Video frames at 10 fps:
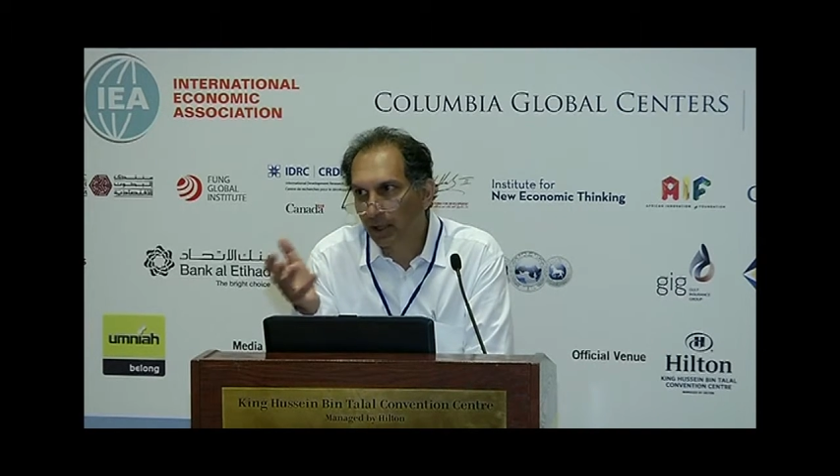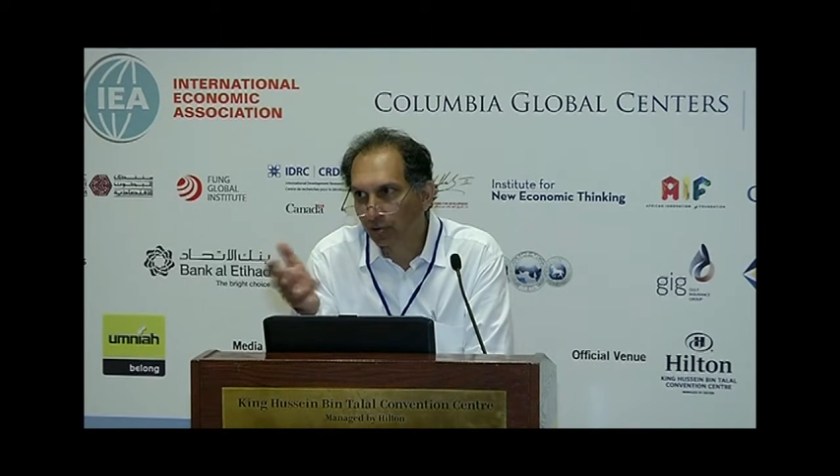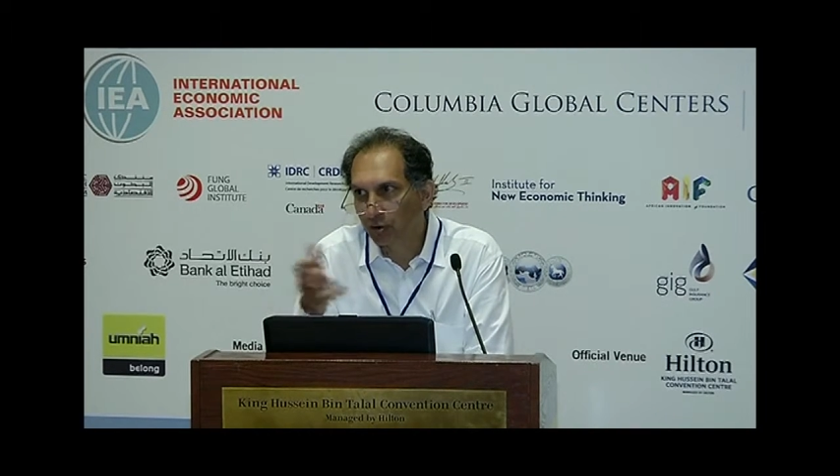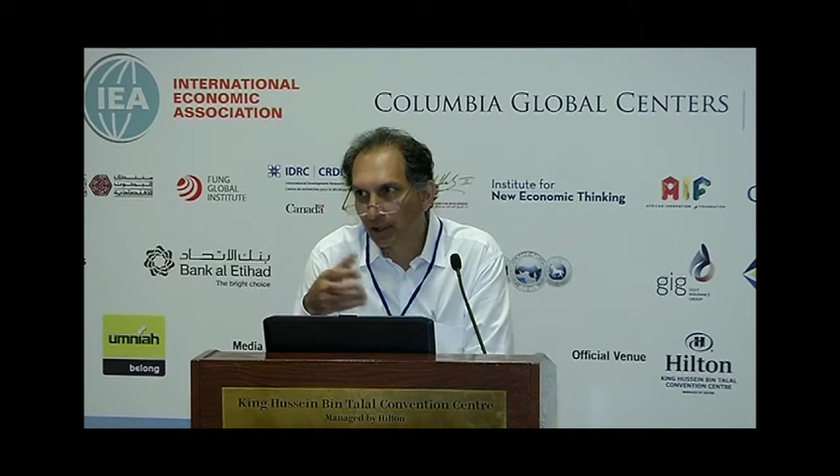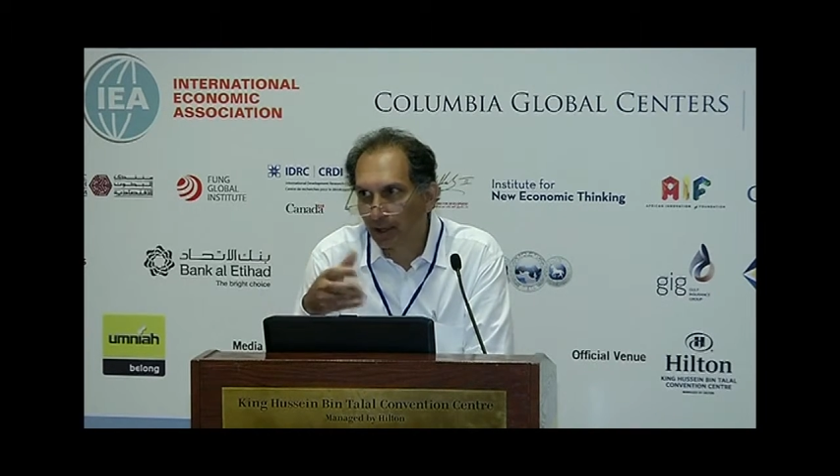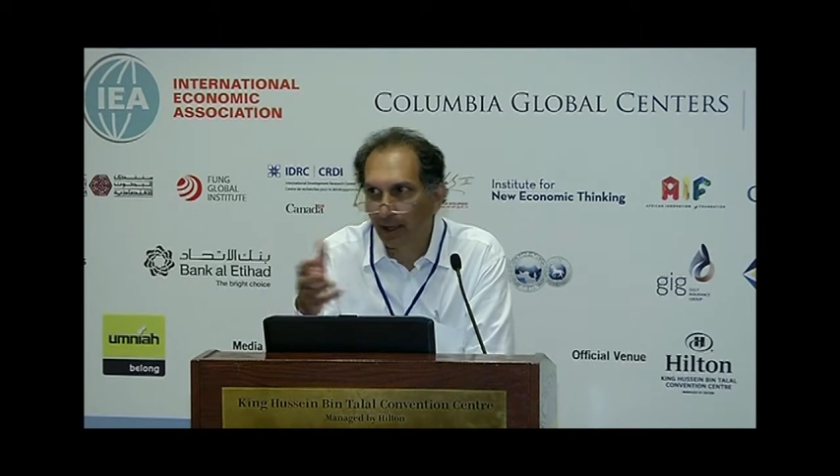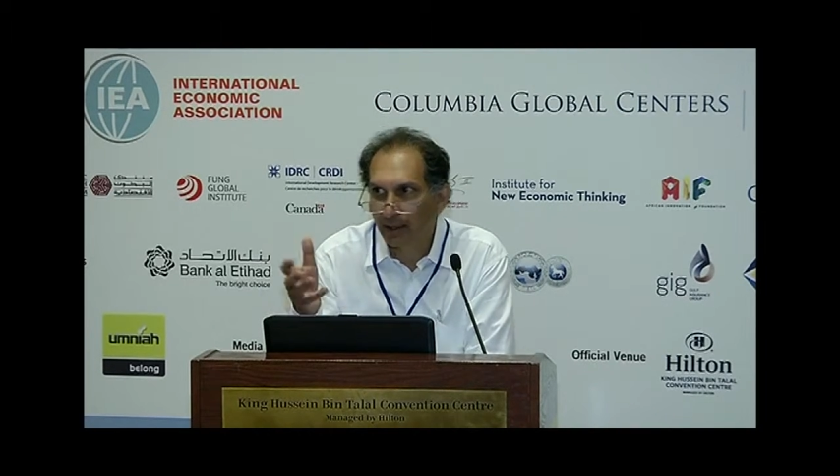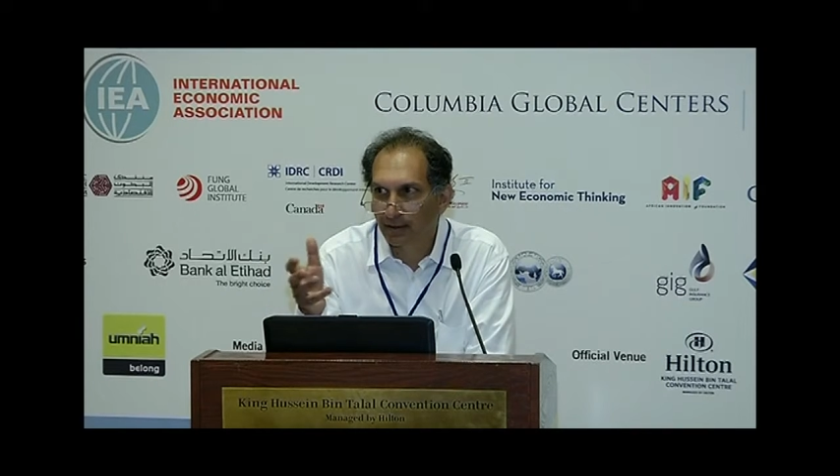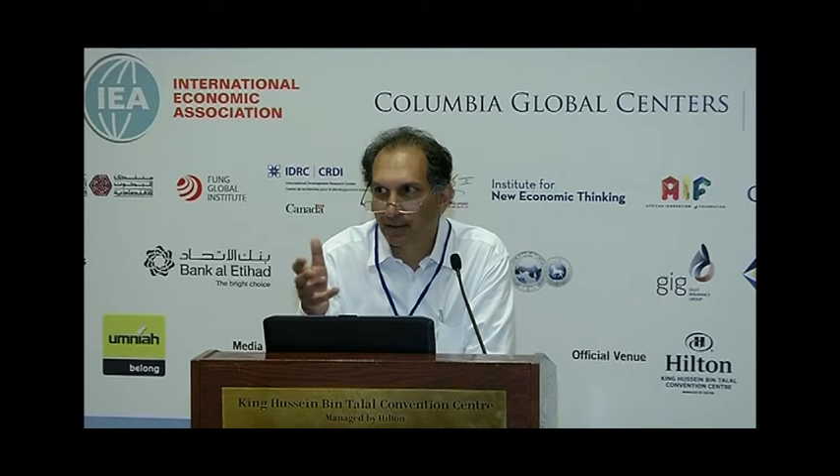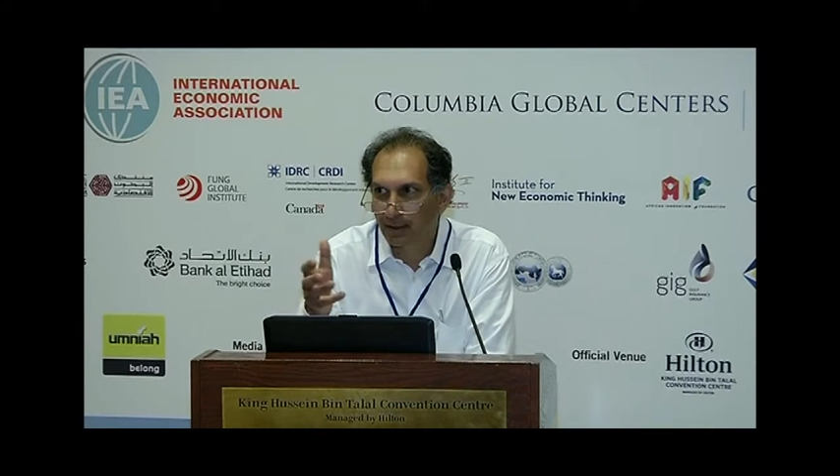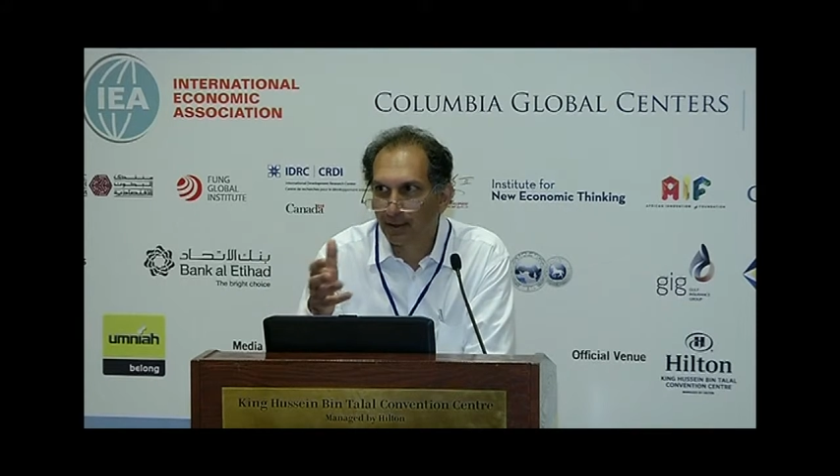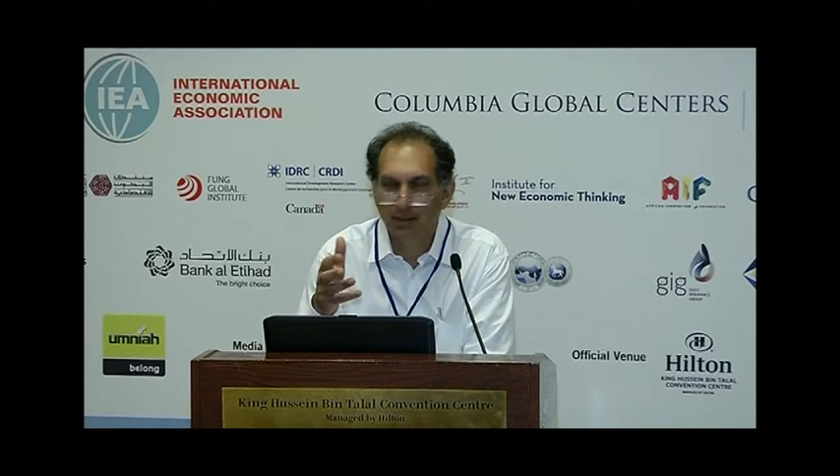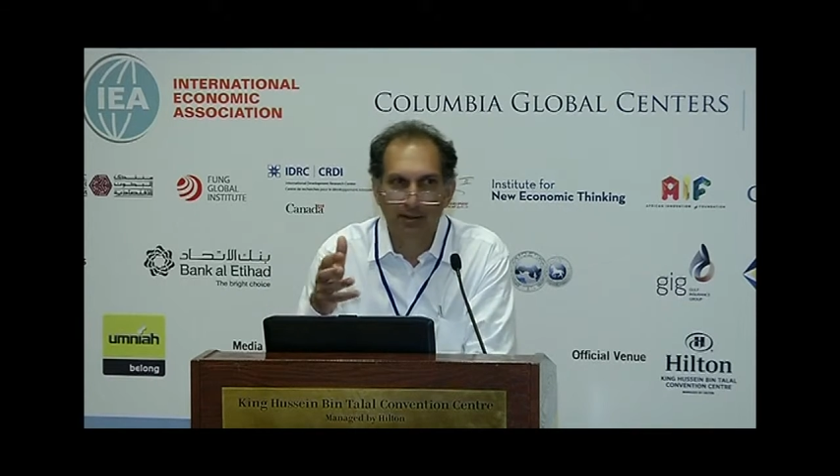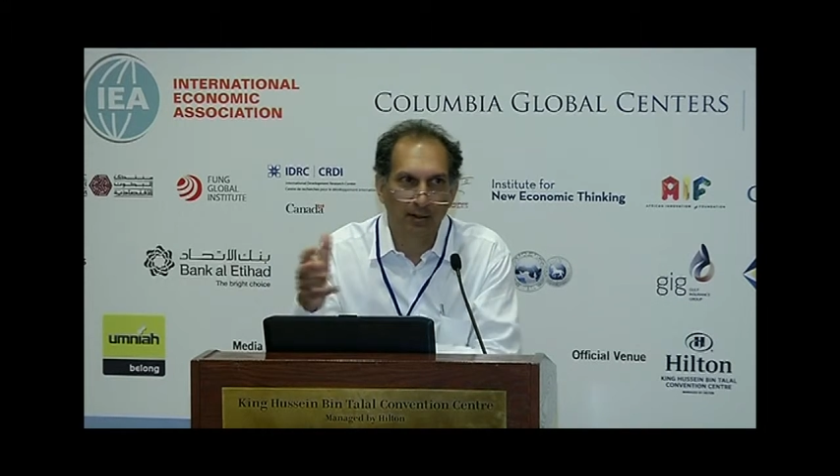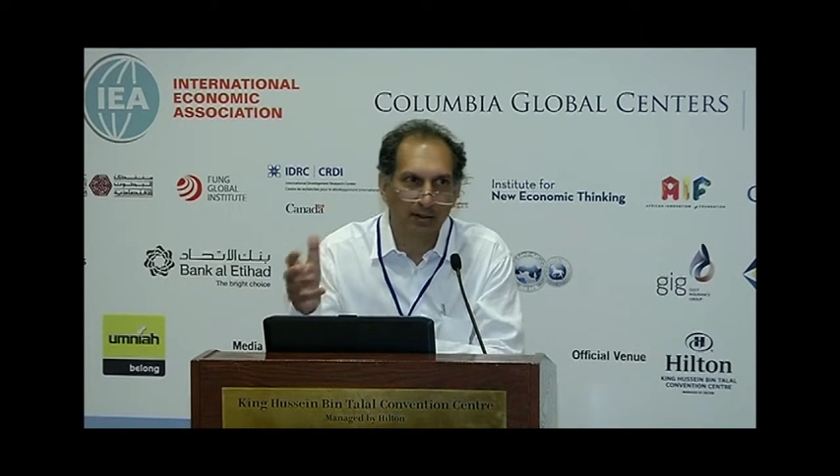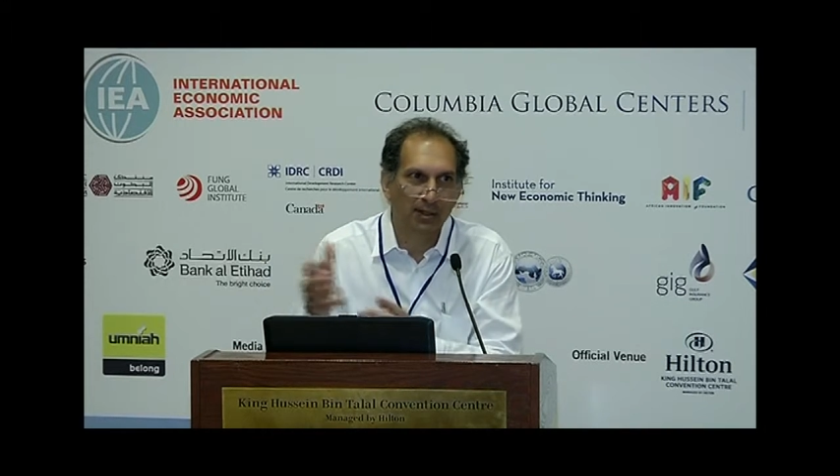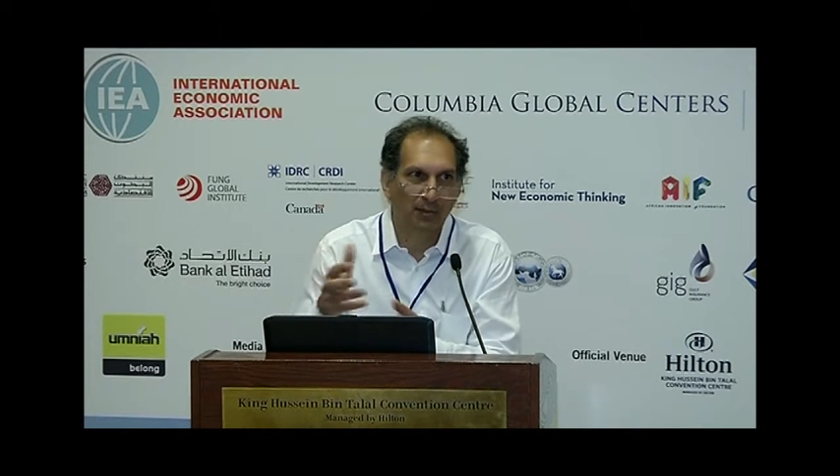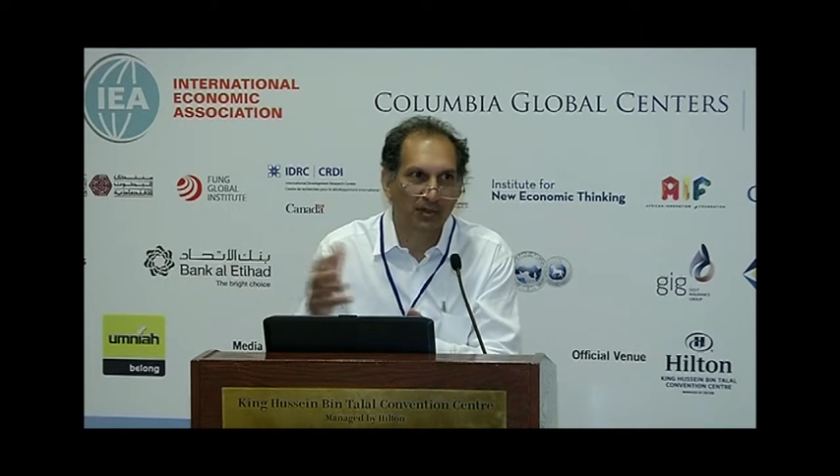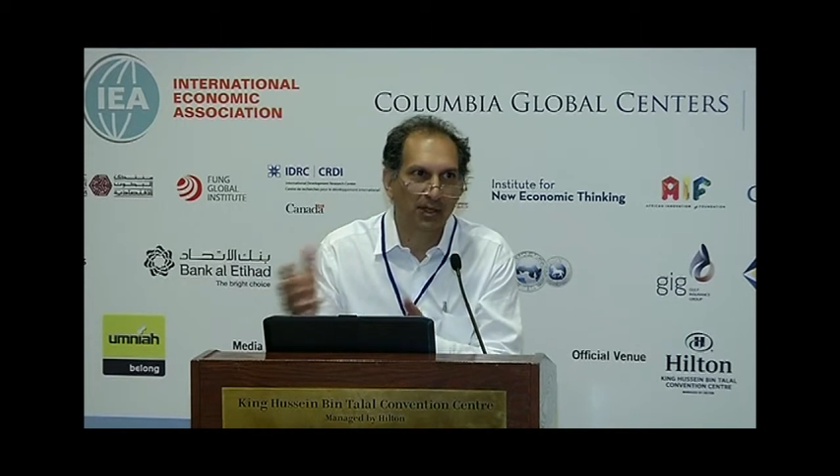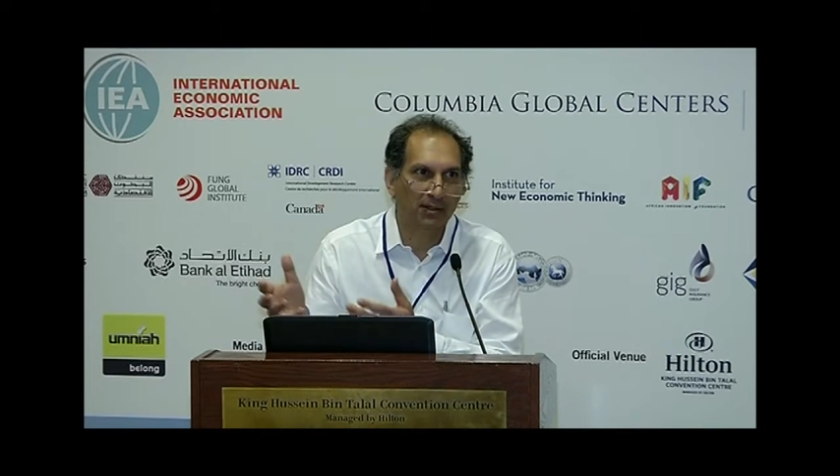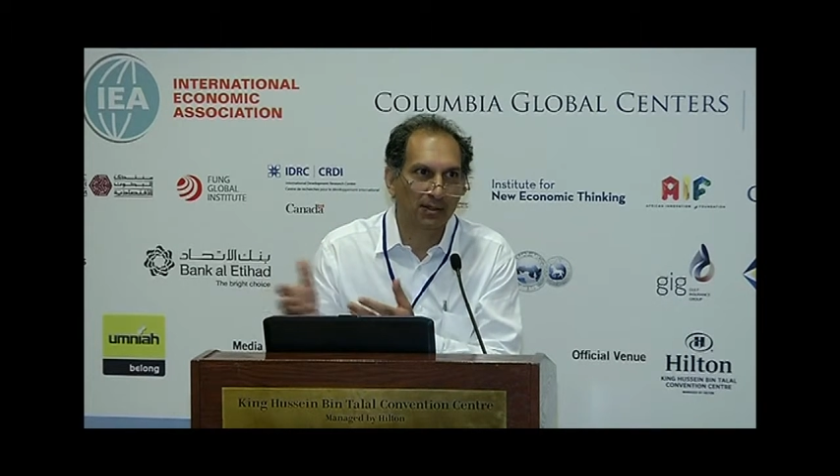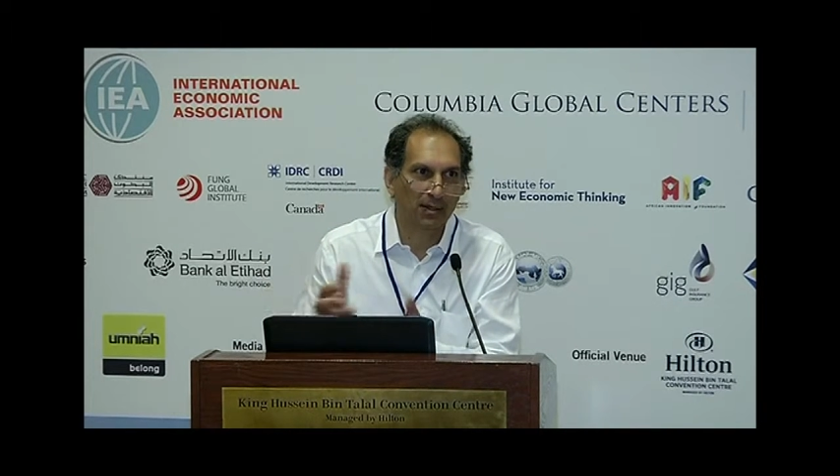country alliances and, in some sense,